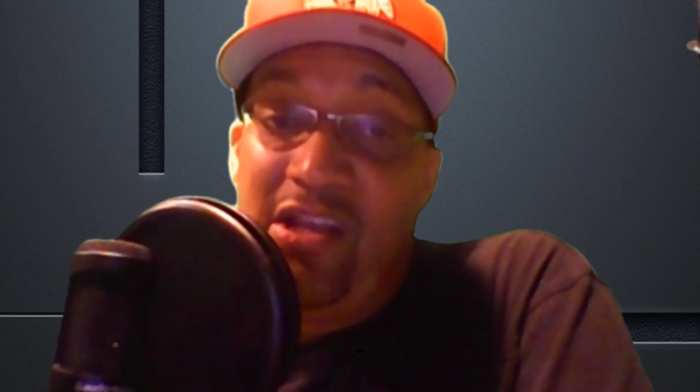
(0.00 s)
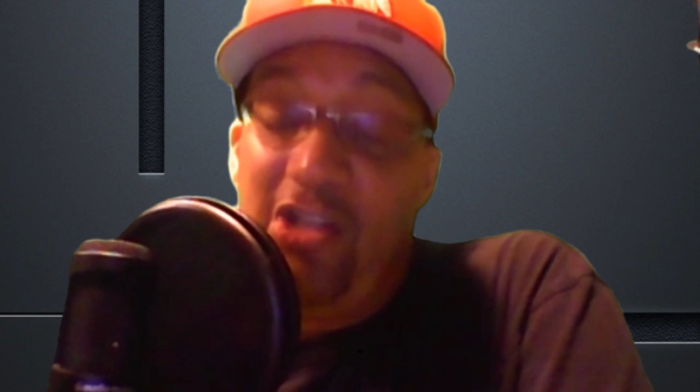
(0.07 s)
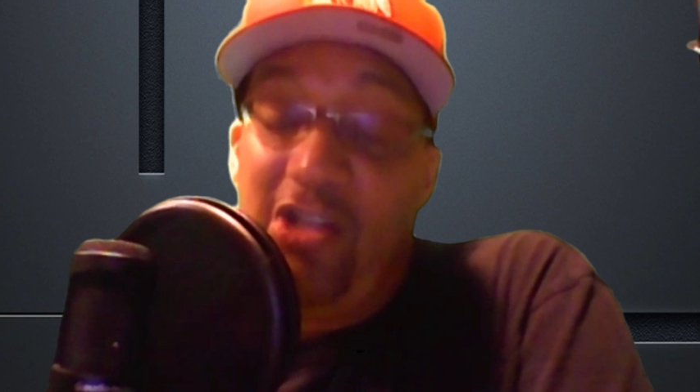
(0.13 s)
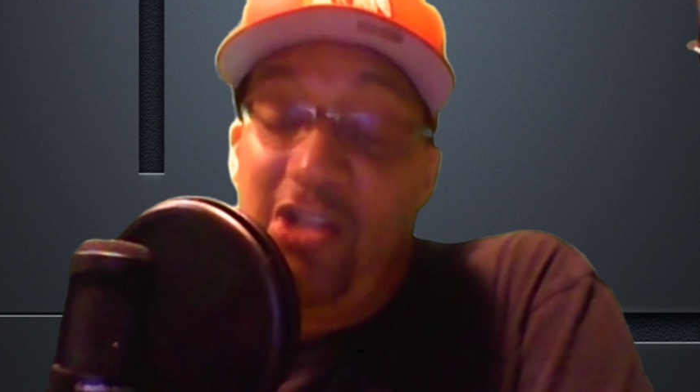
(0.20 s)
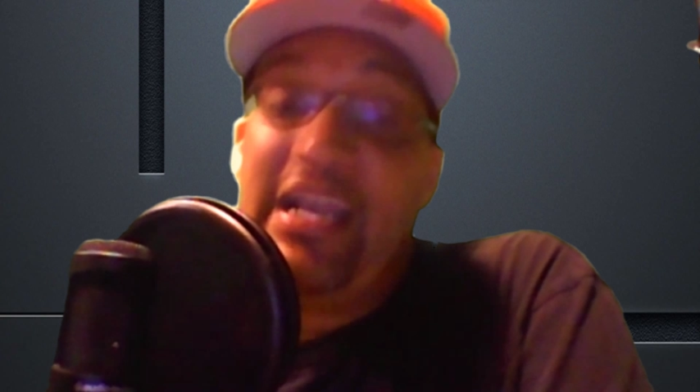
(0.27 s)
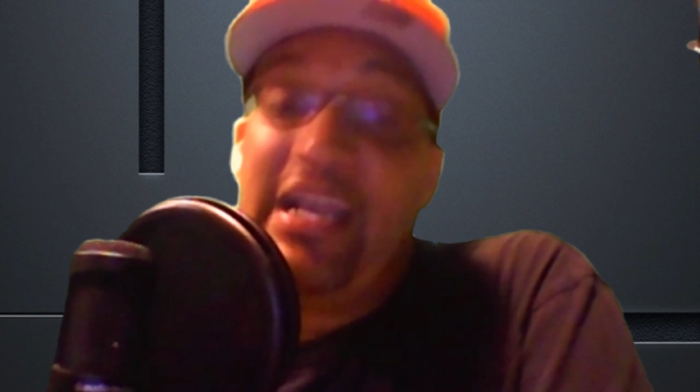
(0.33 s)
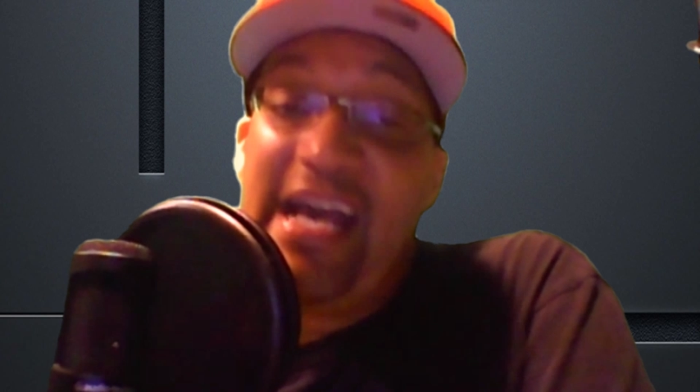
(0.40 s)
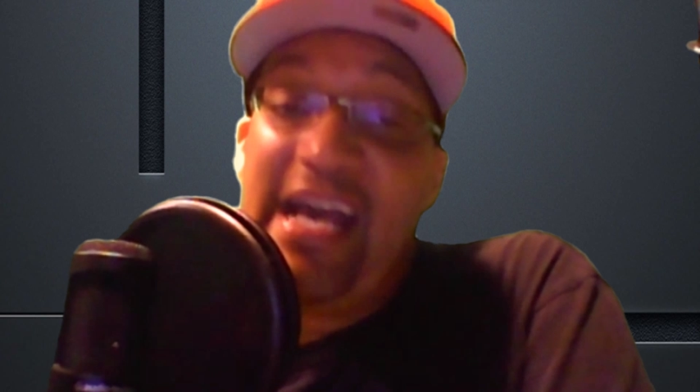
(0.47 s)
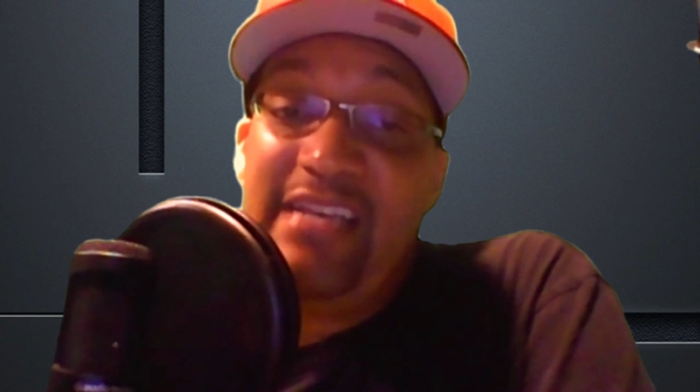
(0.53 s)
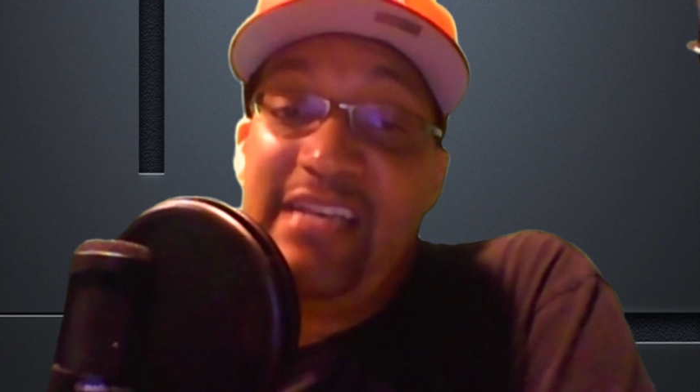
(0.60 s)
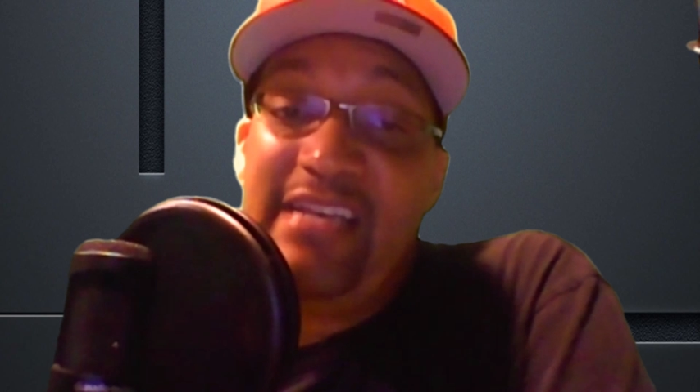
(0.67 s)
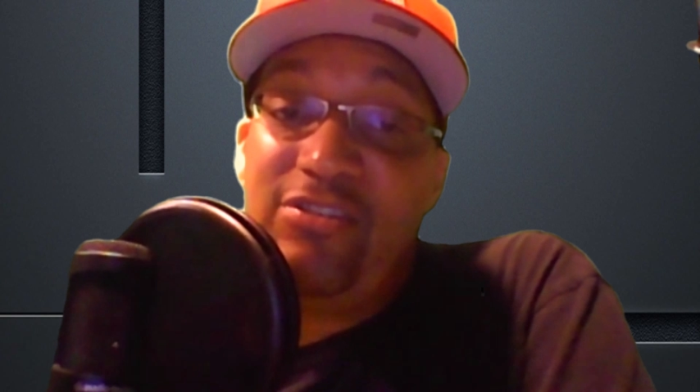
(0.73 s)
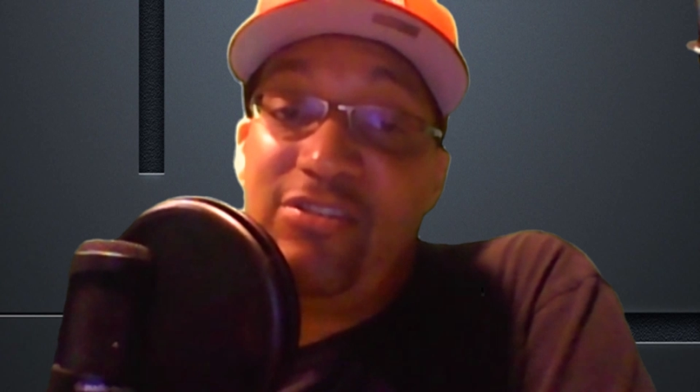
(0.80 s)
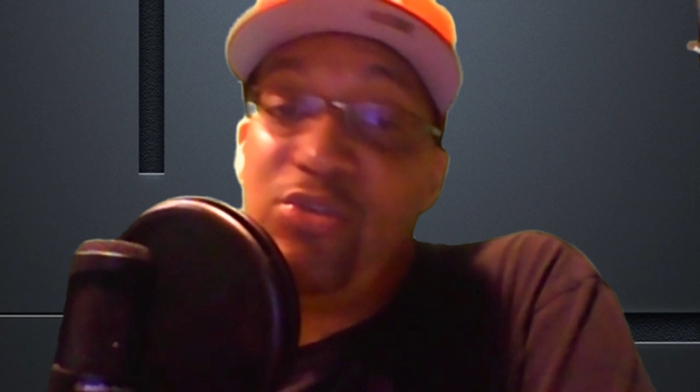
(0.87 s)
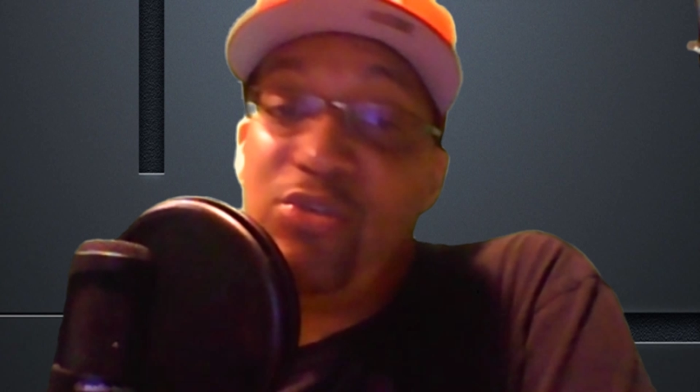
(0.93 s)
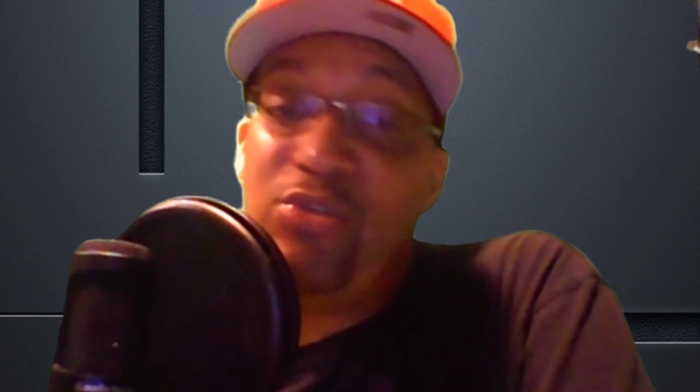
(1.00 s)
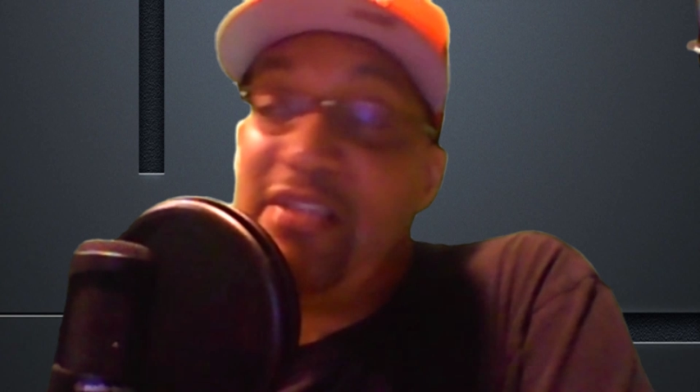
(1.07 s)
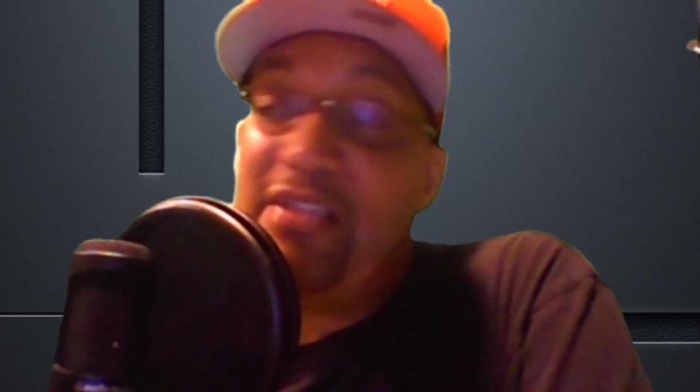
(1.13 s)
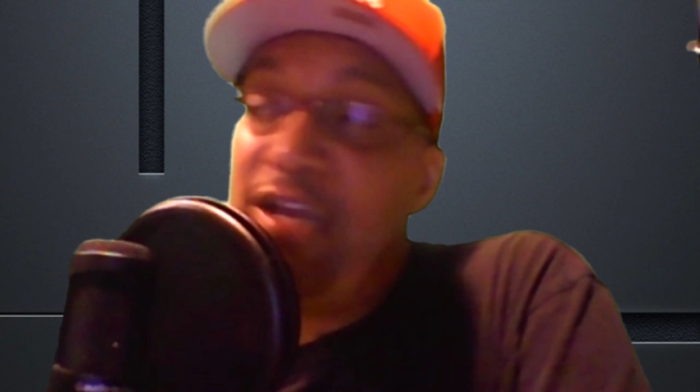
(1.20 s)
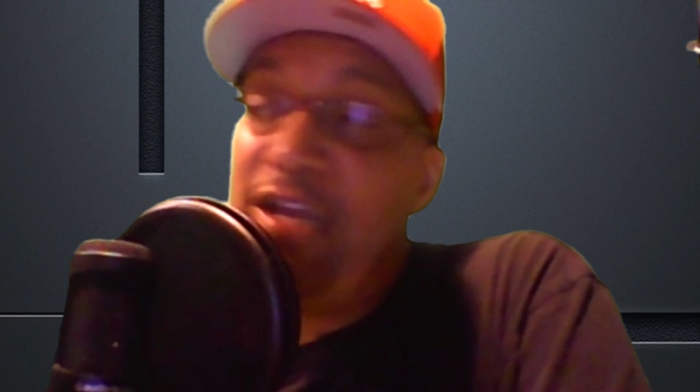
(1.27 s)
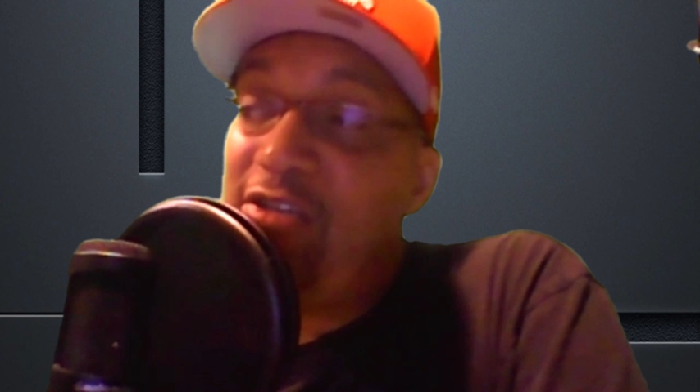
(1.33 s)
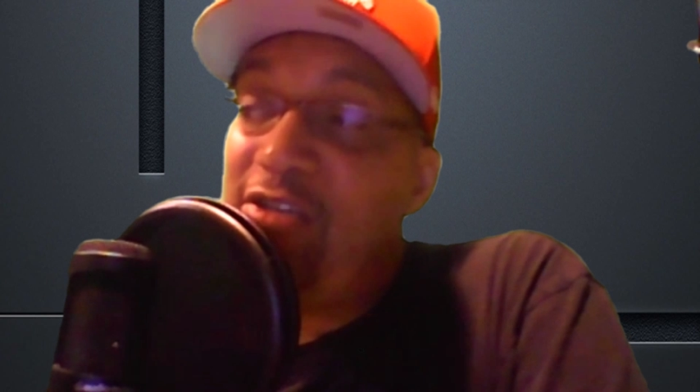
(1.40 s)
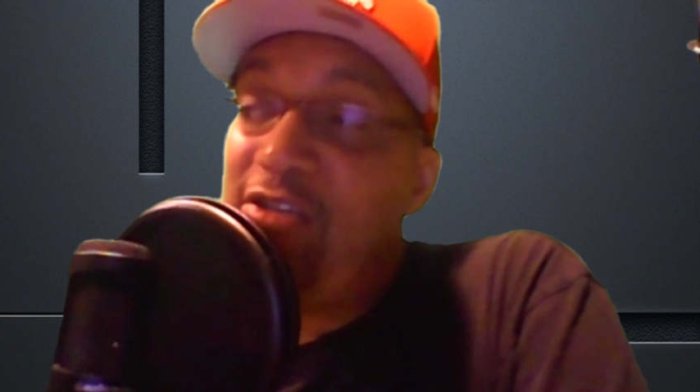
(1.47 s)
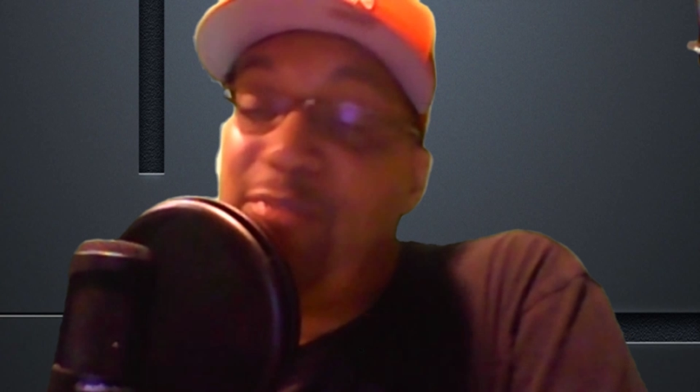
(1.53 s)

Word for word: Look at how he treats Erik